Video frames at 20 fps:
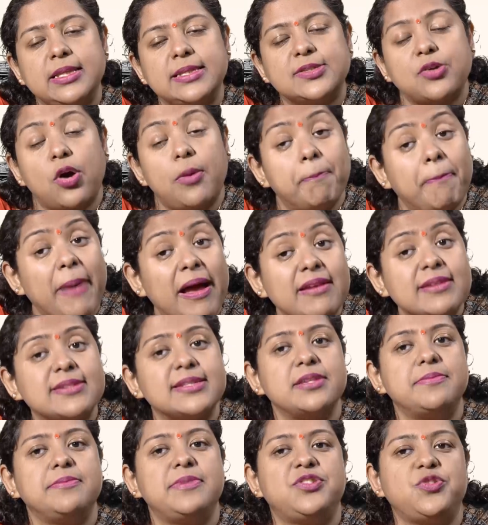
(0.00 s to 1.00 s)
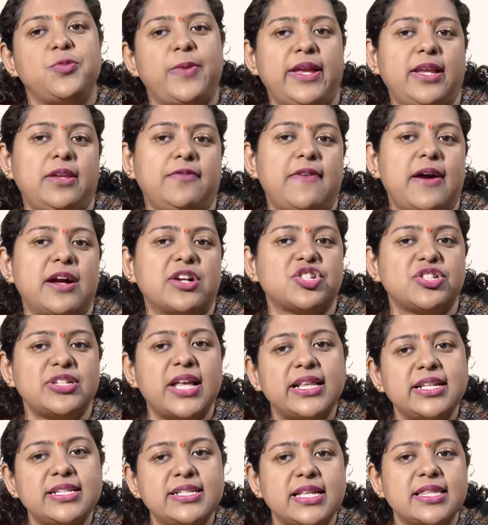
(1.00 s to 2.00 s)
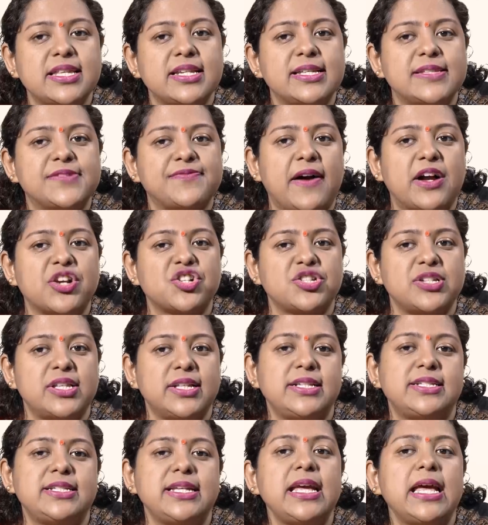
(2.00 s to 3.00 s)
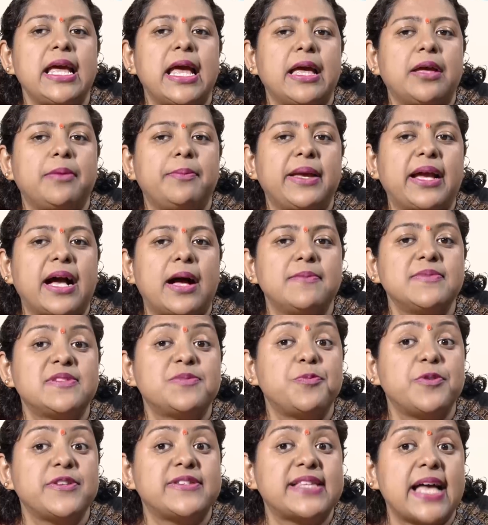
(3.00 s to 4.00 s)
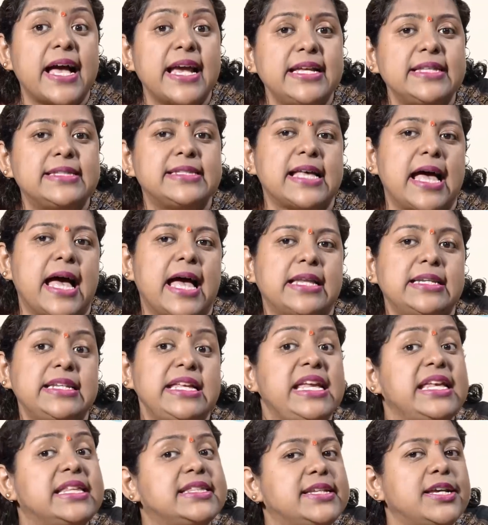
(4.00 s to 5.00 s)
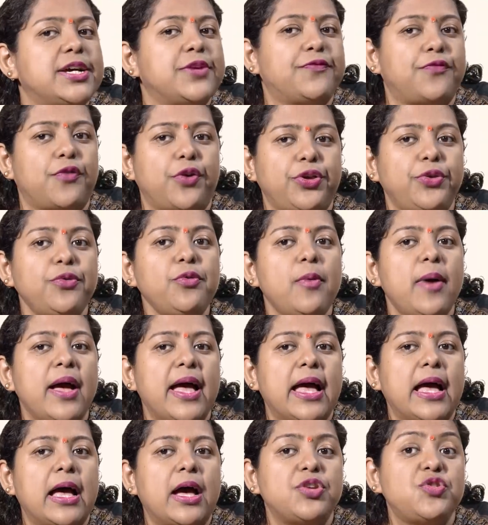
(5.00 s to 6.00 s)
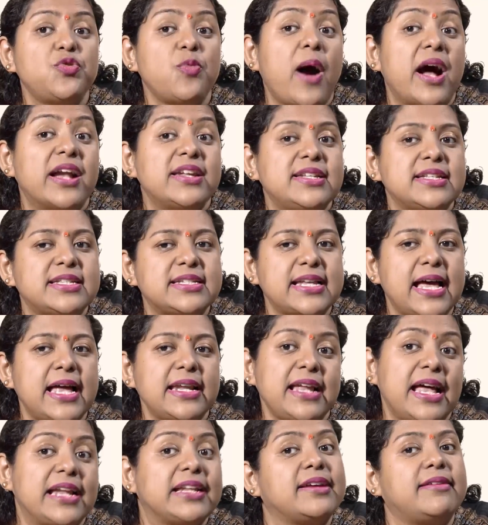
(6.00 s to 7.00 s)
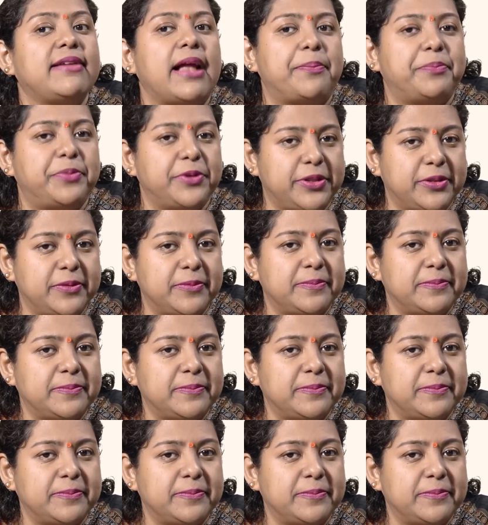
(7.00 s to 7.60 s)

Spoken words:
this comparison between functionality and the dysfunctionality becomes precise and easier for you to understand and grapple.